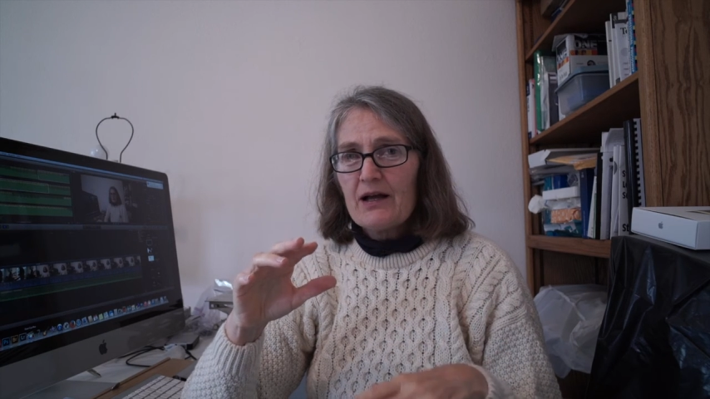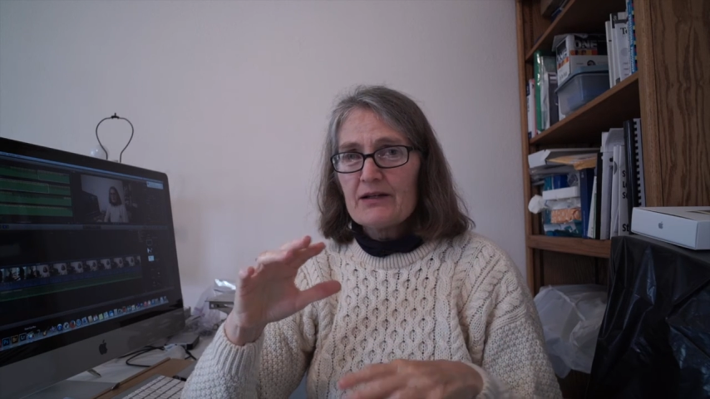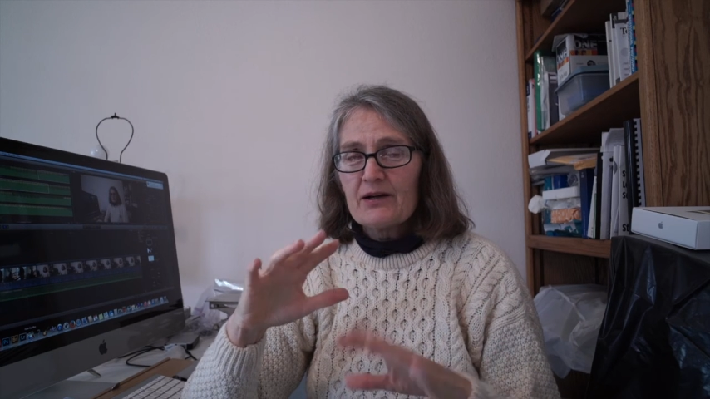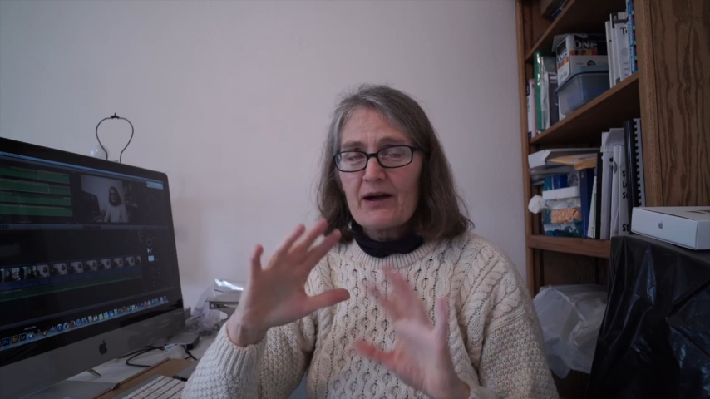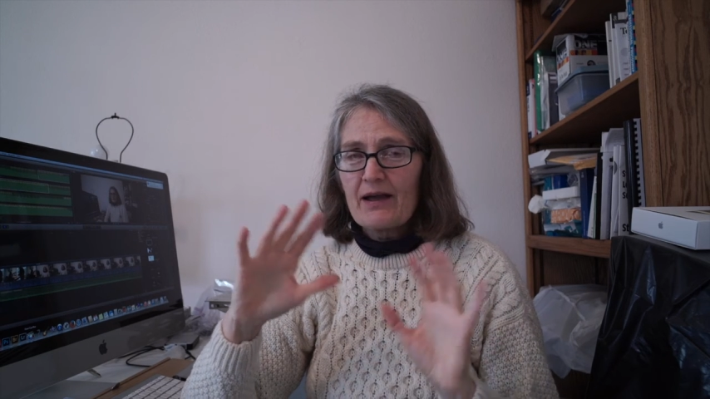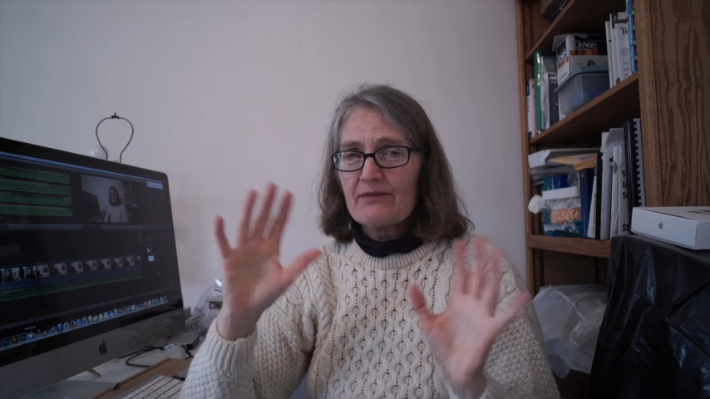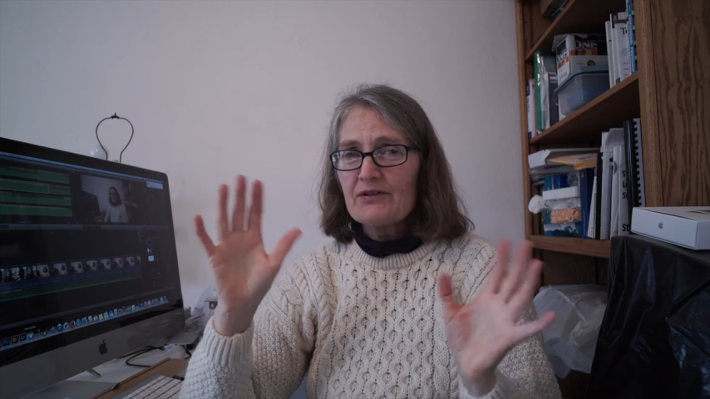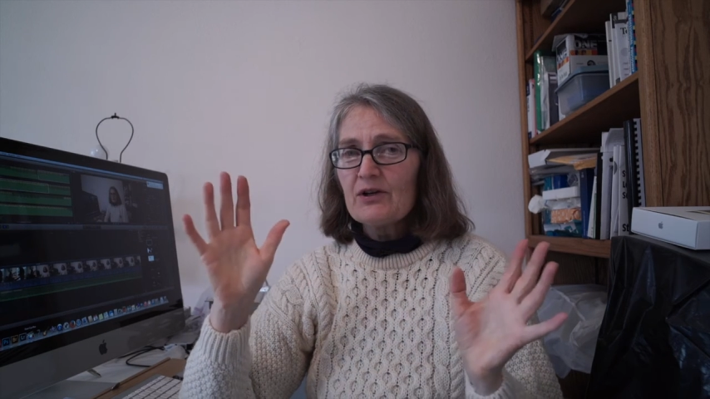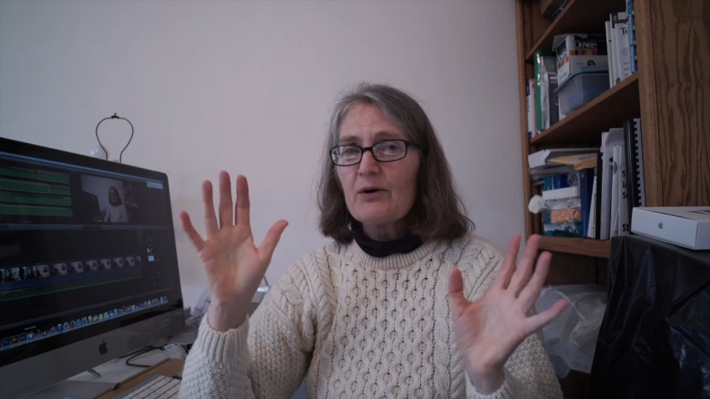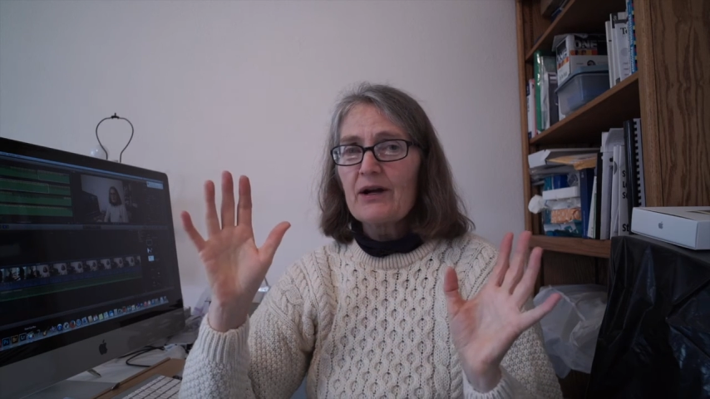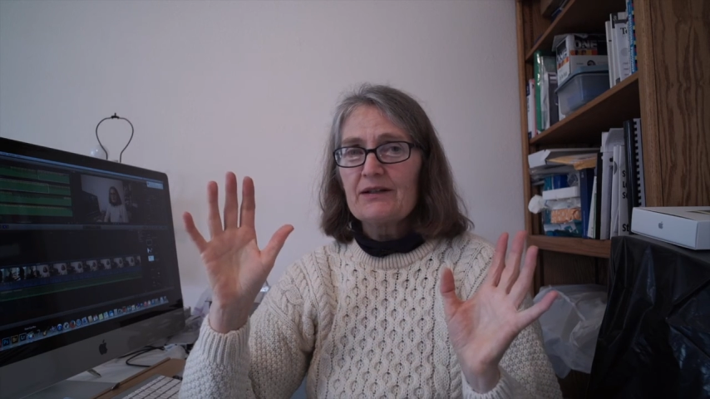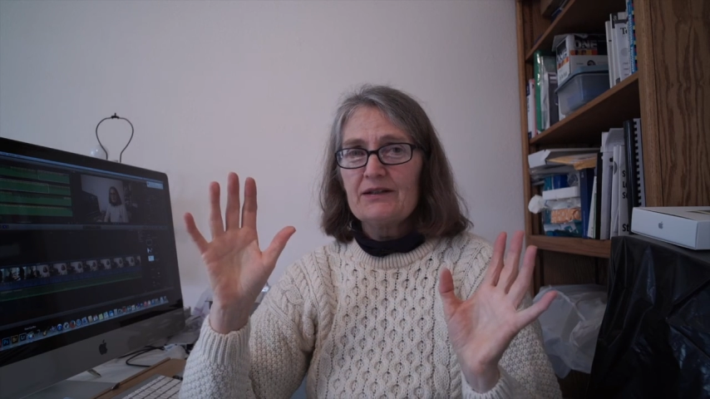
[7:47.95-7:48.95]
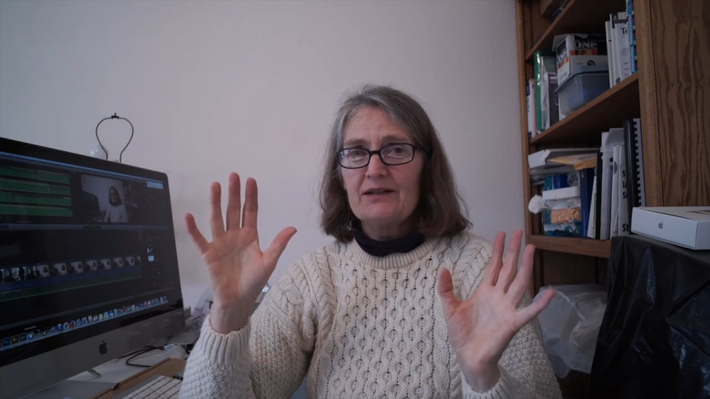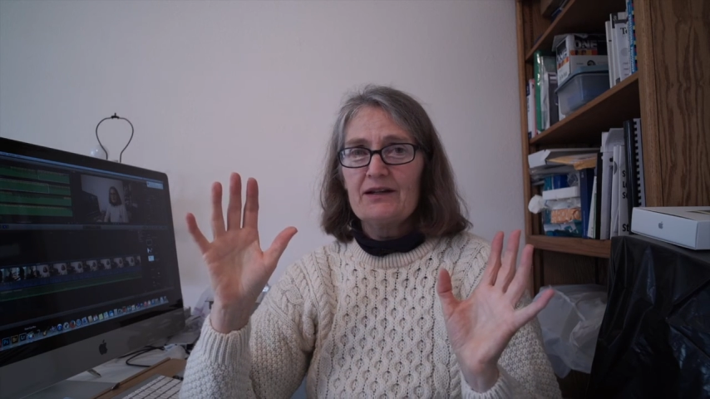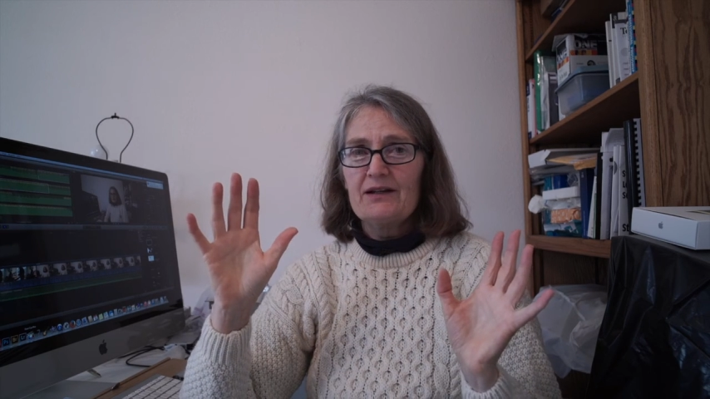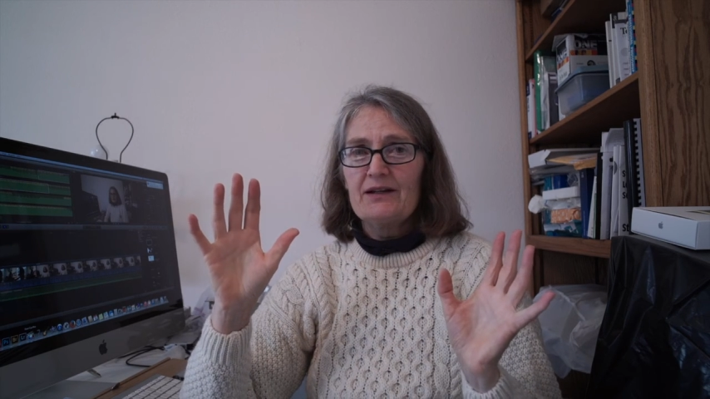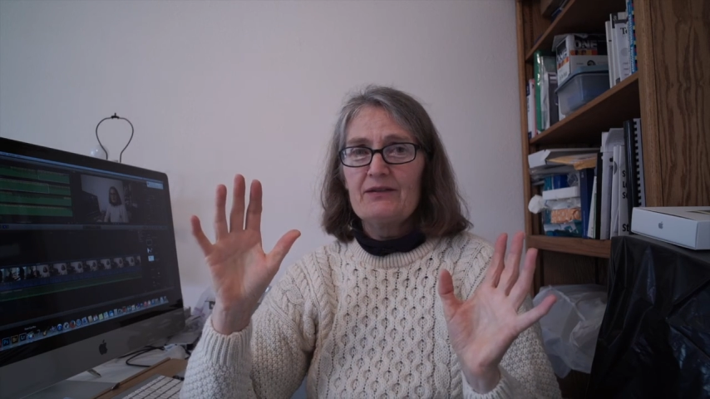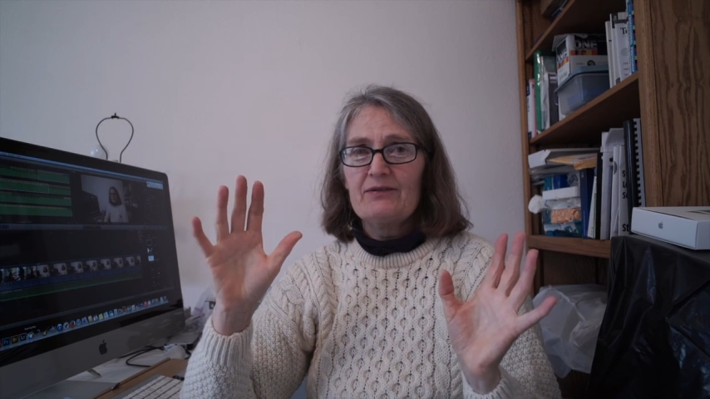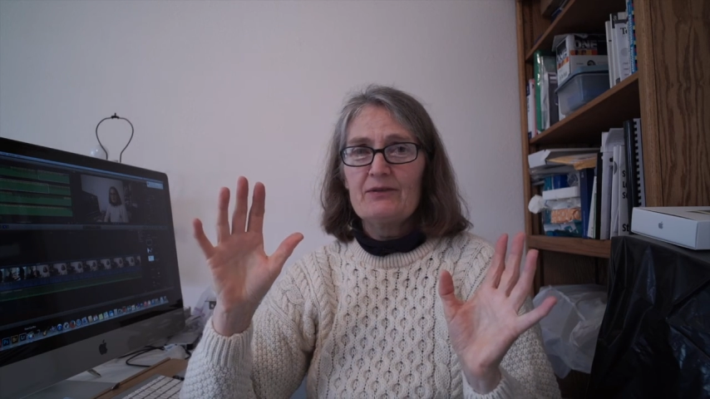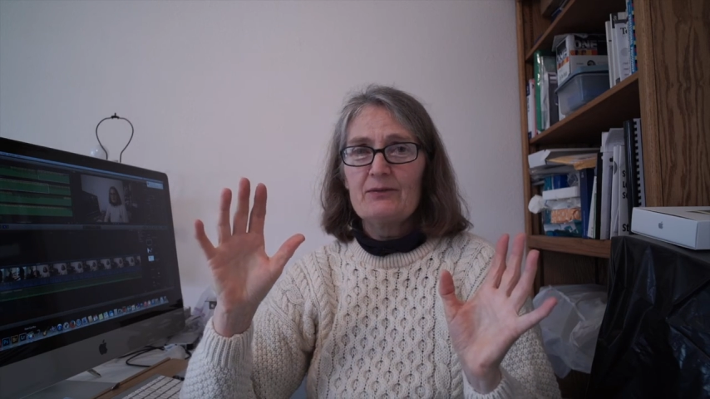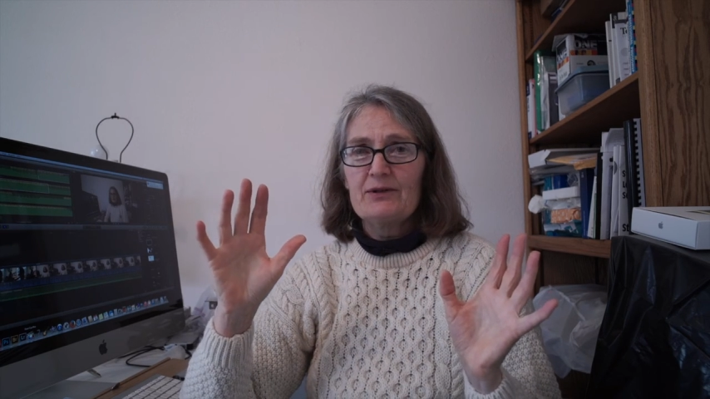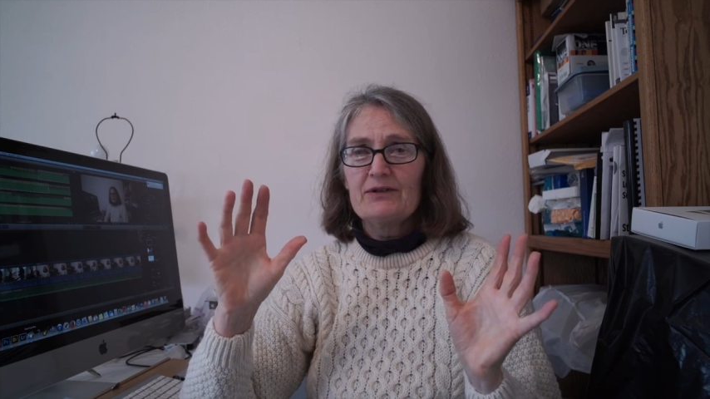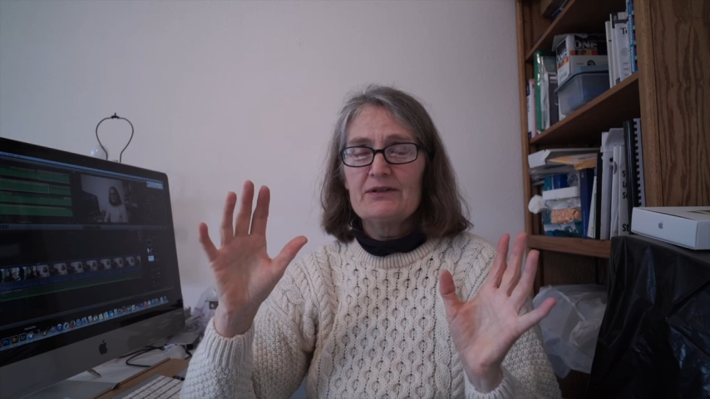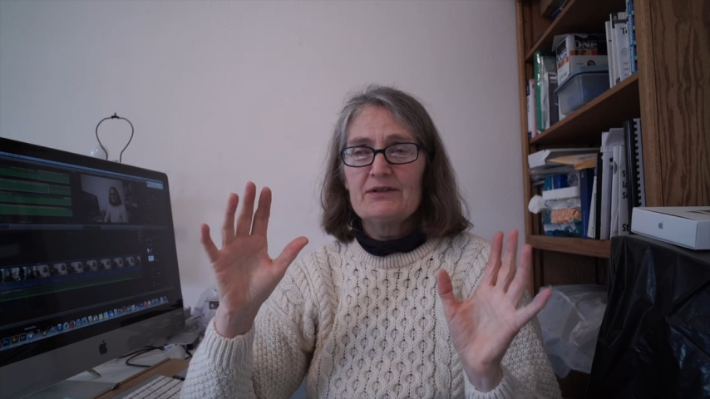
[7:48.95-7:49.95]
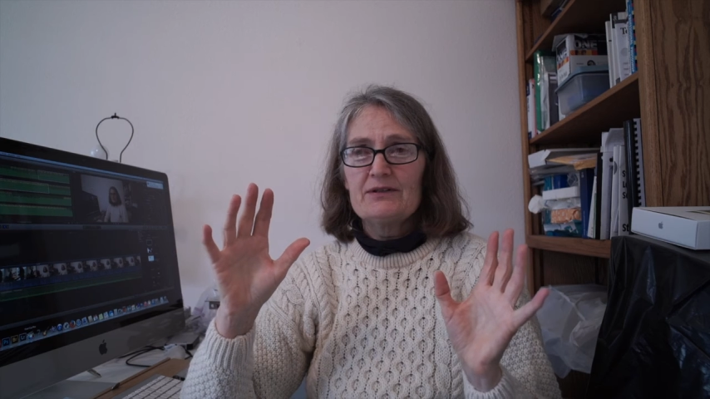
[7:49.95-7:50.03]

Now, I have no idea if it would